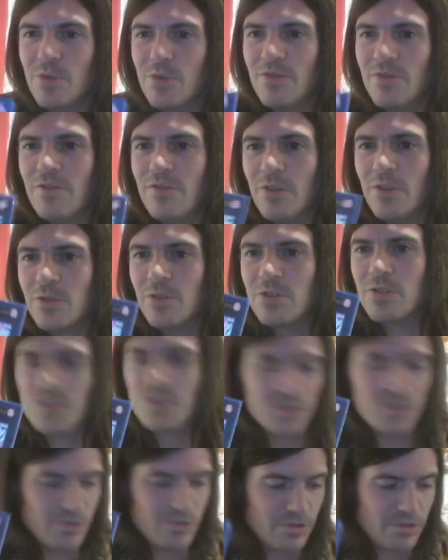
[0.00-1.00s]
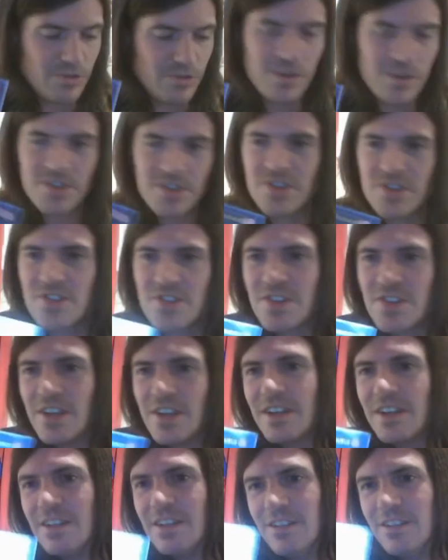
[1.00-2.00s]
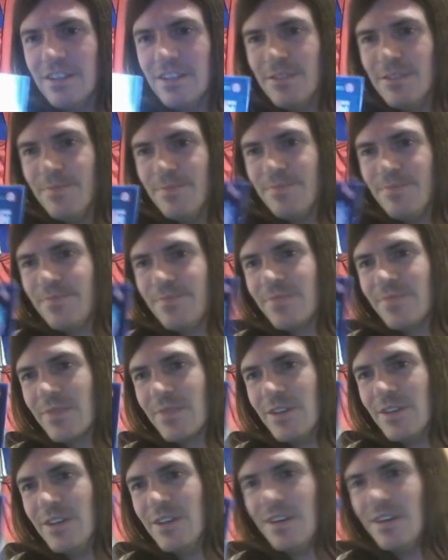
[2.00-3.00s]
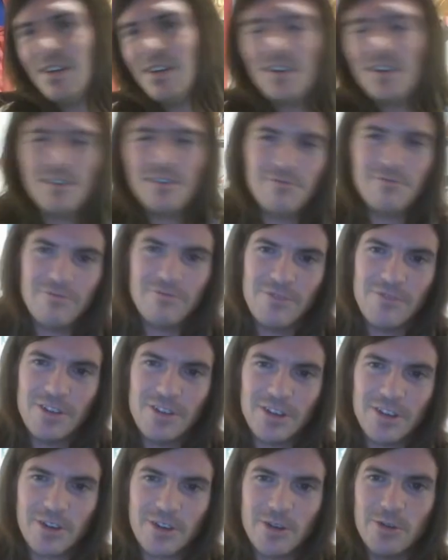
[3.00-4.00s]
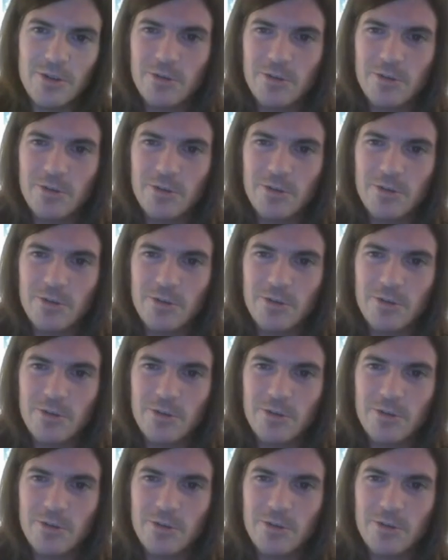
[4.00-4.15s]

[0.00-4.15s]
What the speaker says: Volcasaurus. Um, a really cool